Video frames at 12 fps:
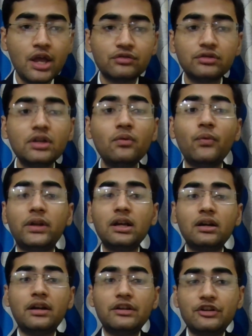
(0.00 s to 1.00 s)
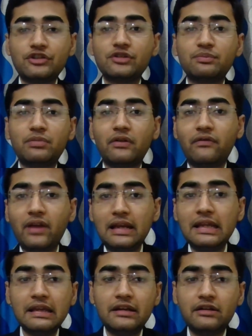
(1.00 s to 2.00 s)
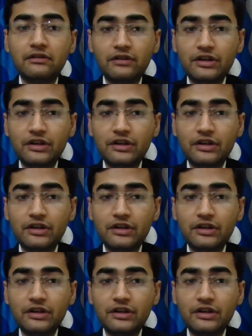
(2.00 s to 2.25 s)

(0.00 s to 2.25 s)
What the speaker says: So the weather conditions prevailing in a